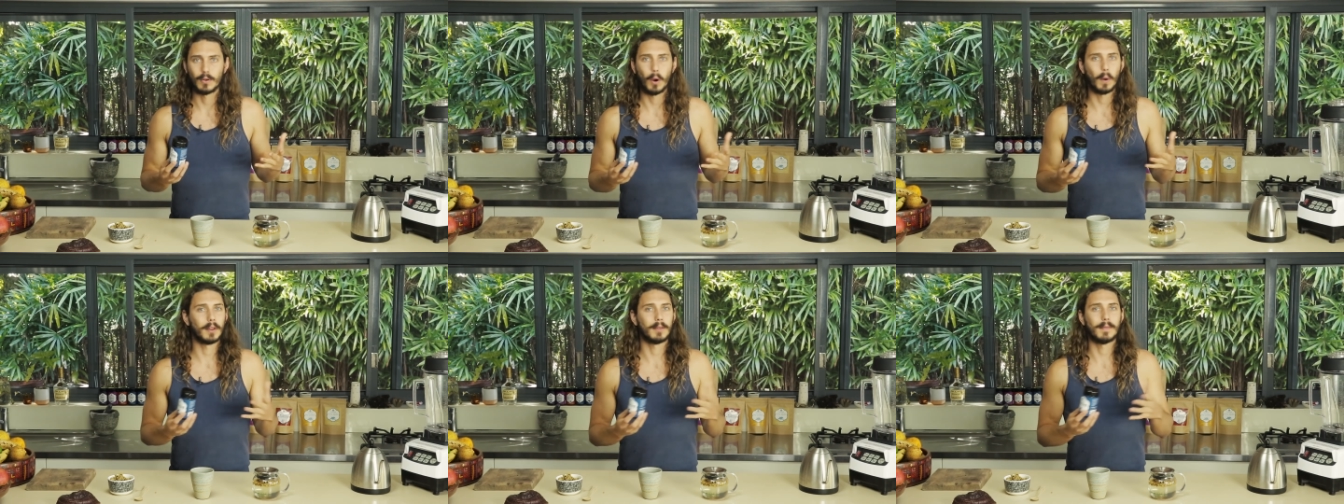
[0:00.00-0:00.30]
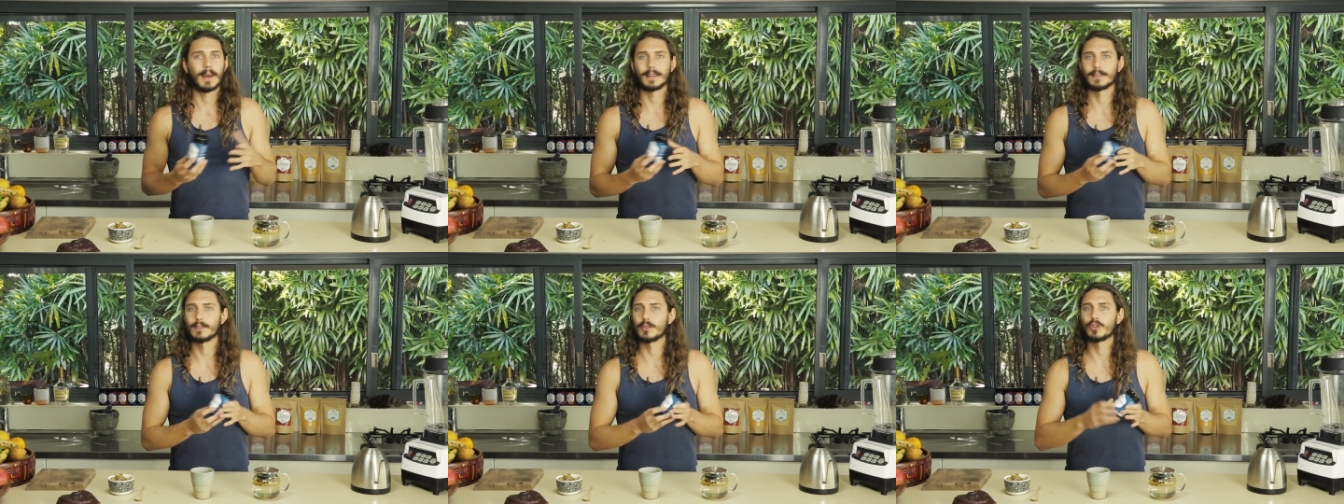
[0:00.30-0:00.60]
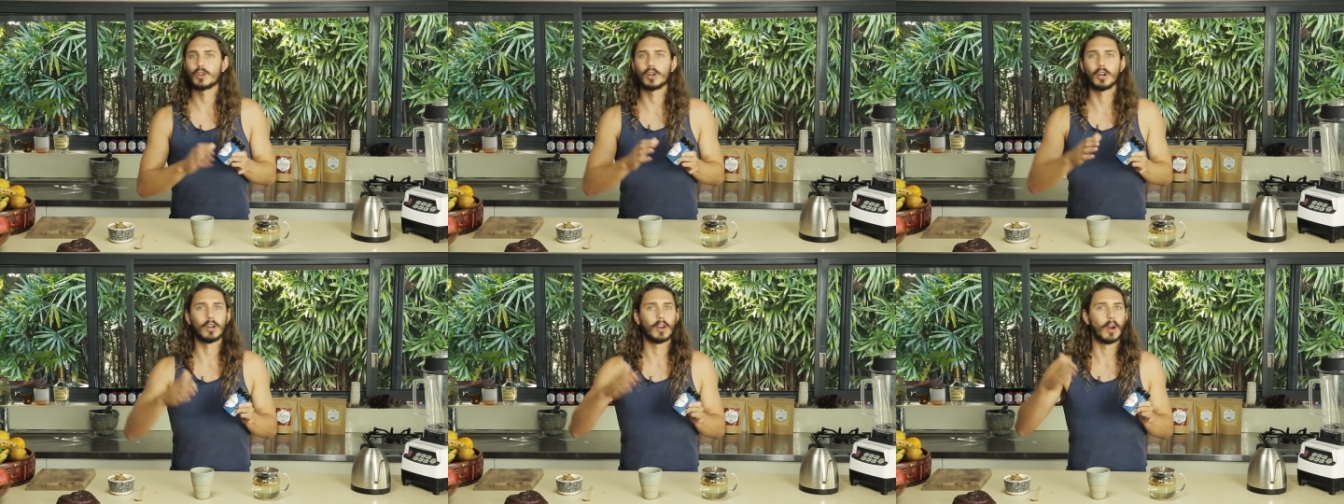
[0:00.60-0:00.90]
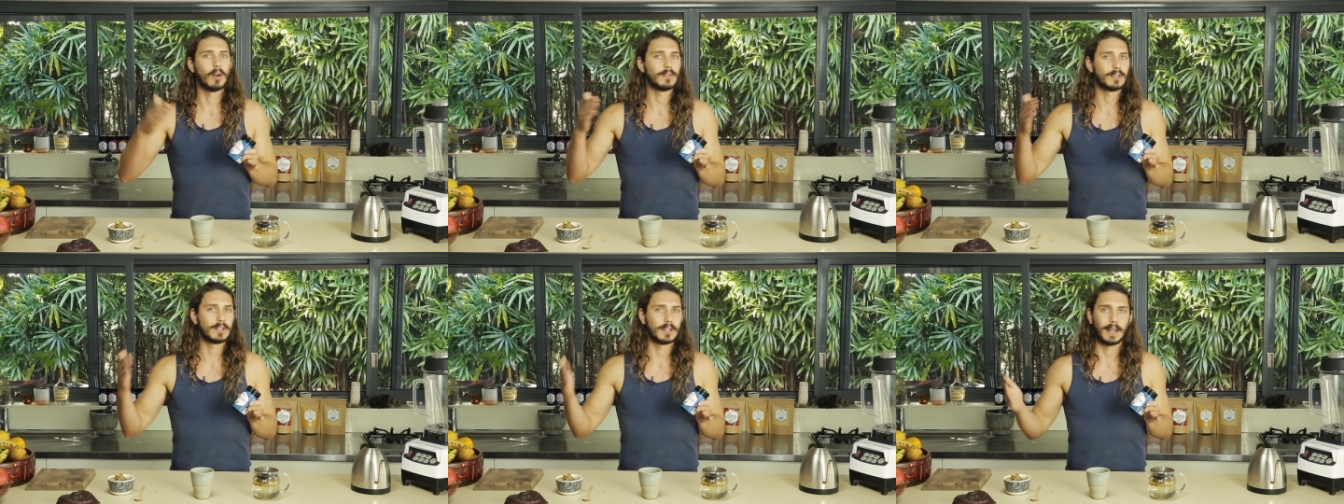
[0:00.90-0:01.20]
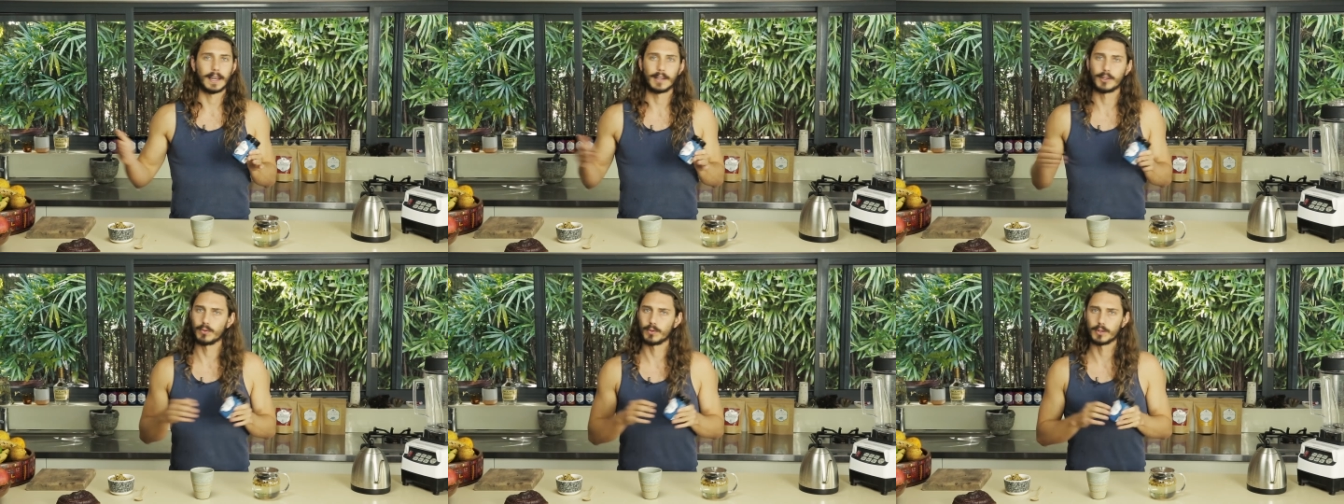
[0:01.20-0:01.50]
Grow it in the mountains as close to
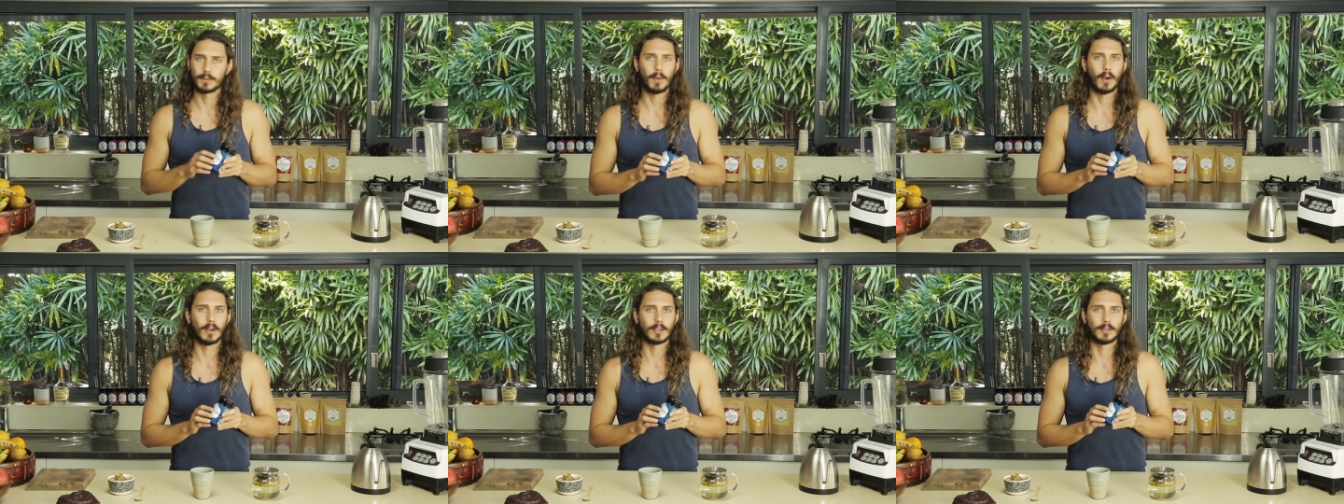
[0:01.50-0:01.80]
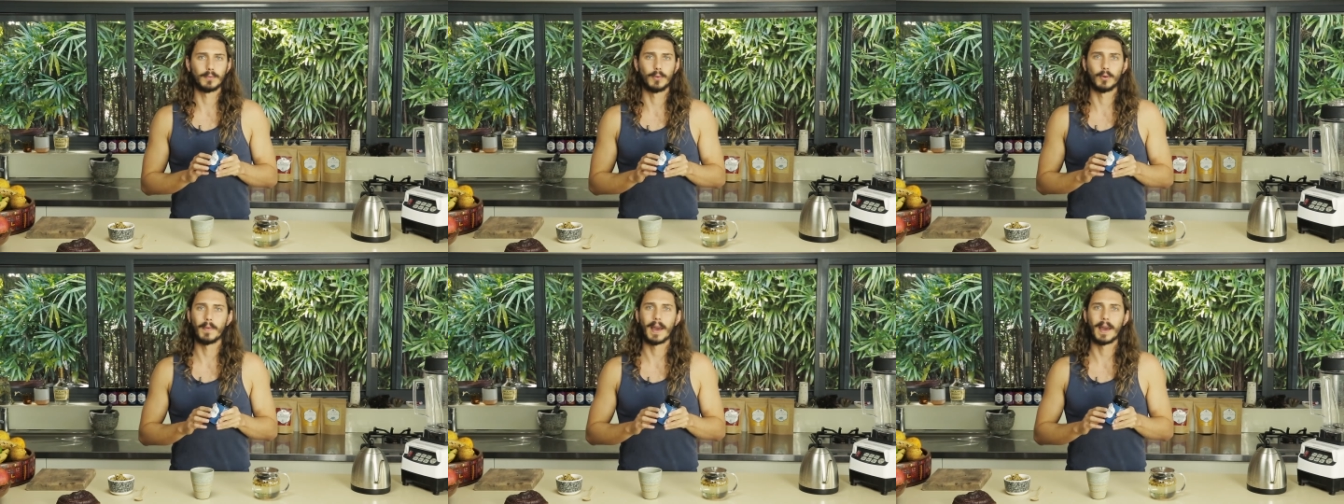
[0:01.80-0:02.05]
nature as possible,